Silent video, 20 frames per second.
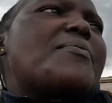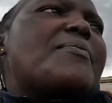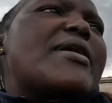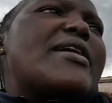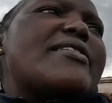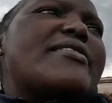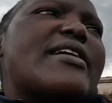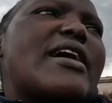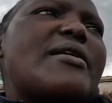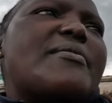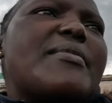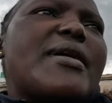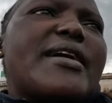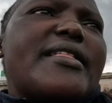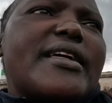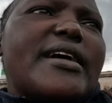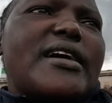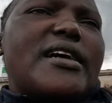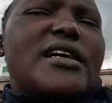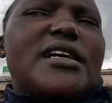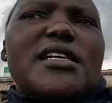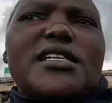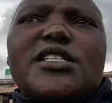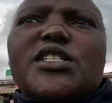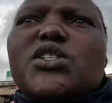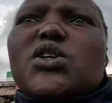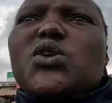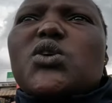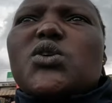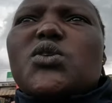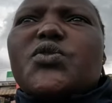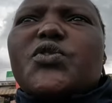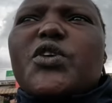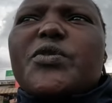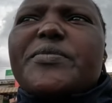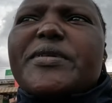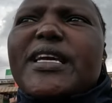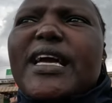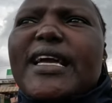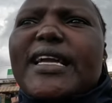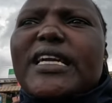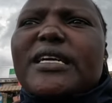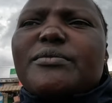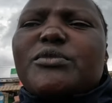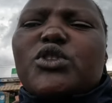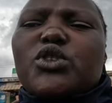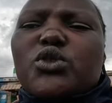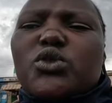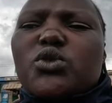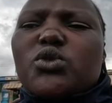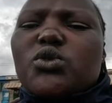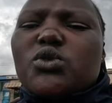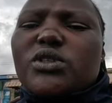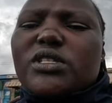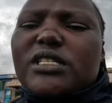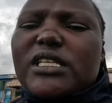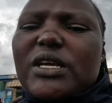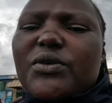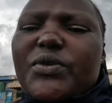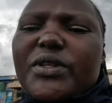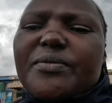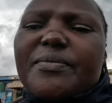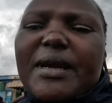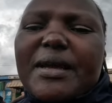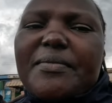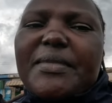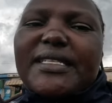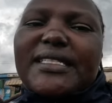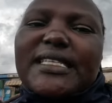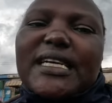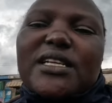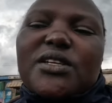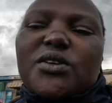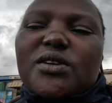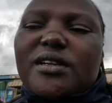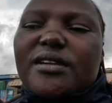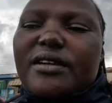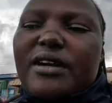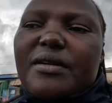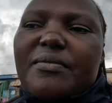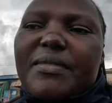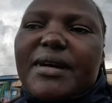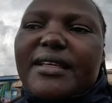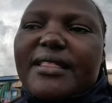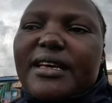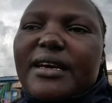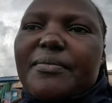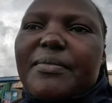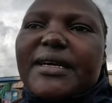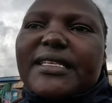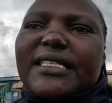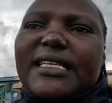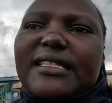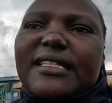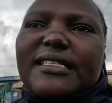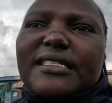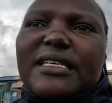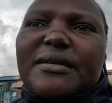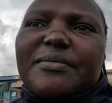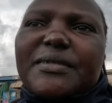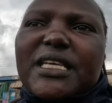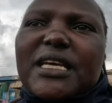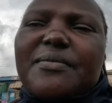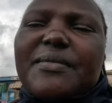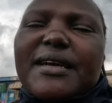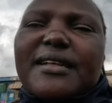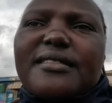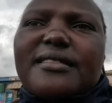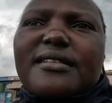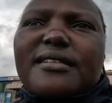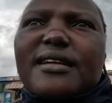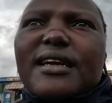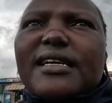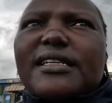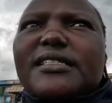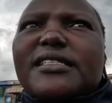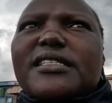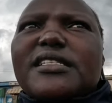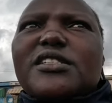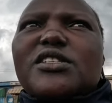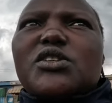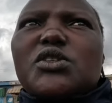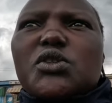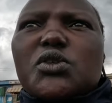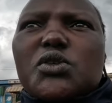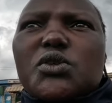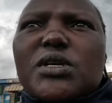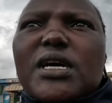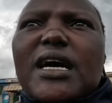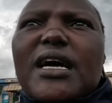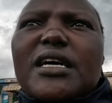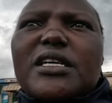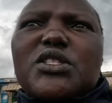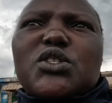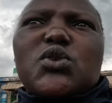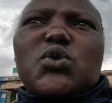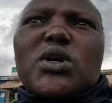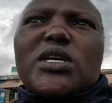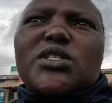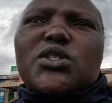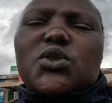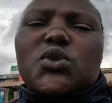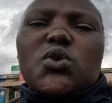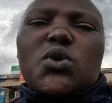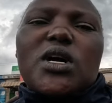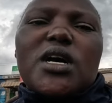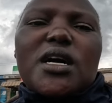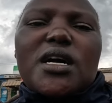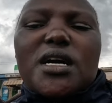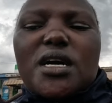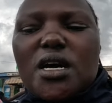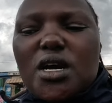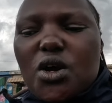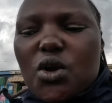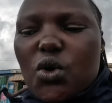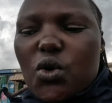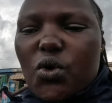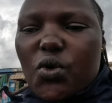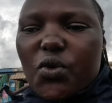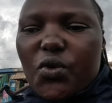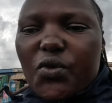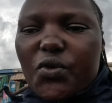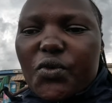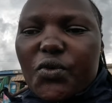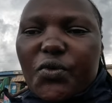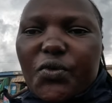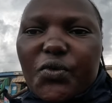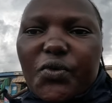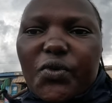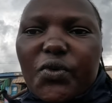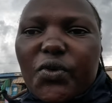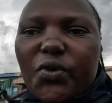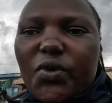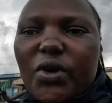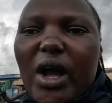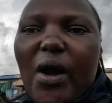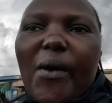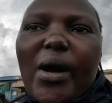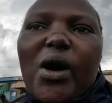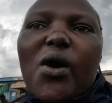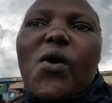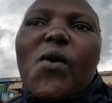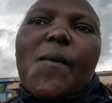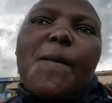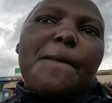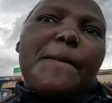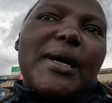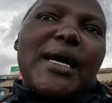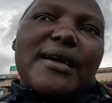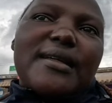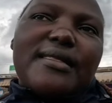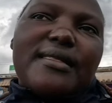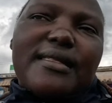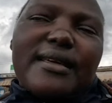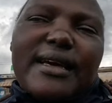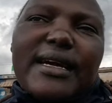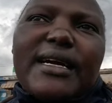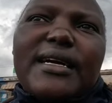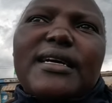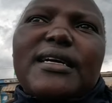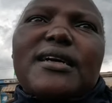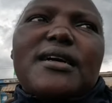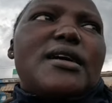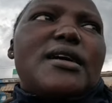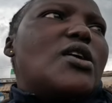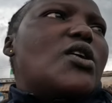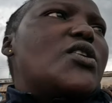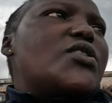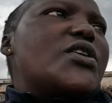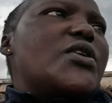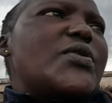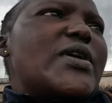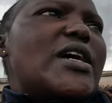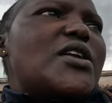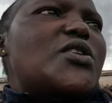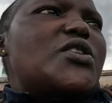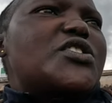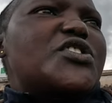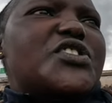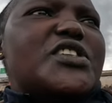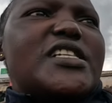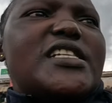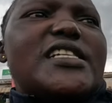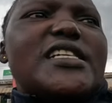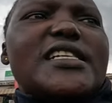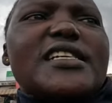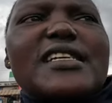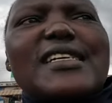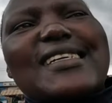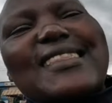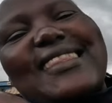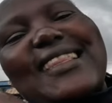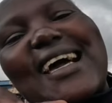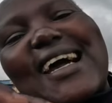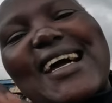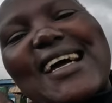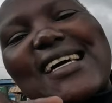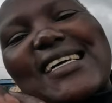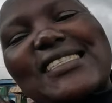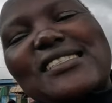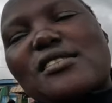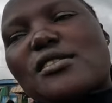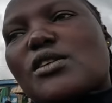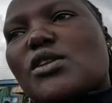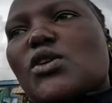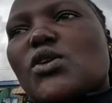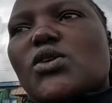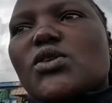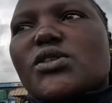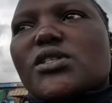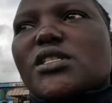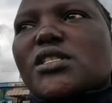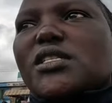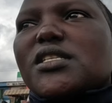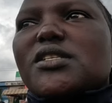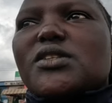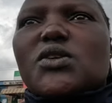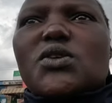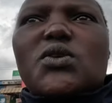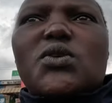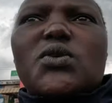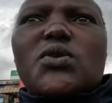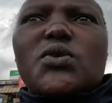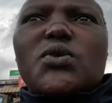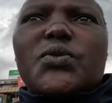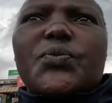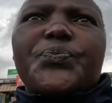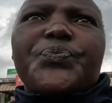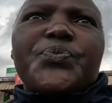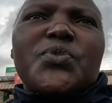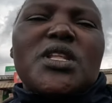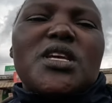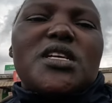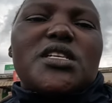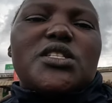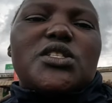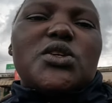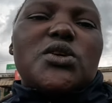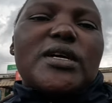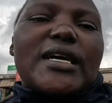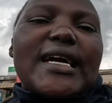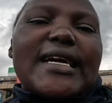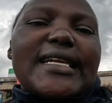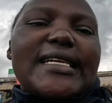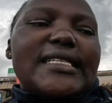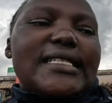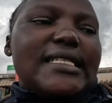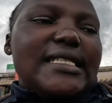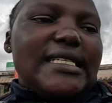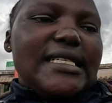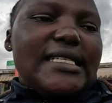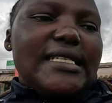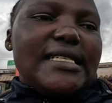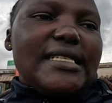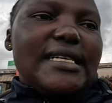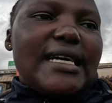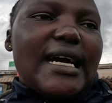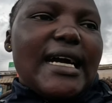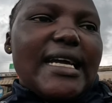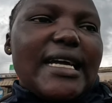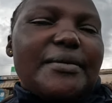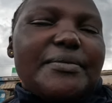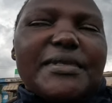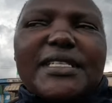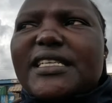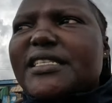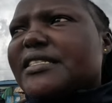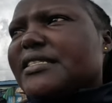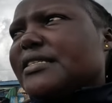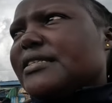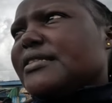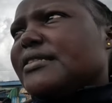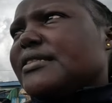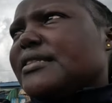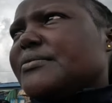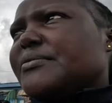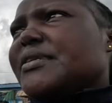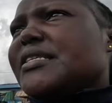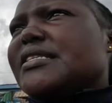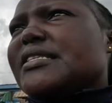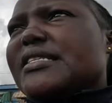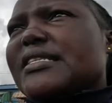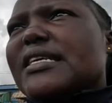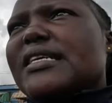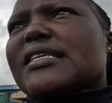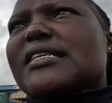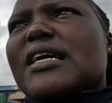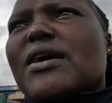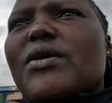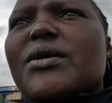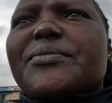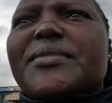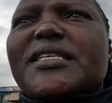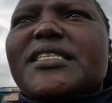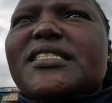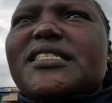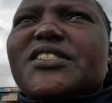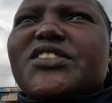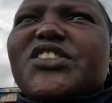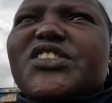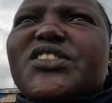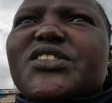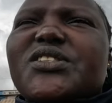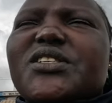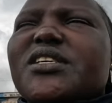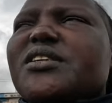my grandmother. So for me, I came to stay with my maternal grandmother. But at the same time, I think I'll take you to a tour of our home back there. Although we are not really that close, no. So currently, I am just in our main stage.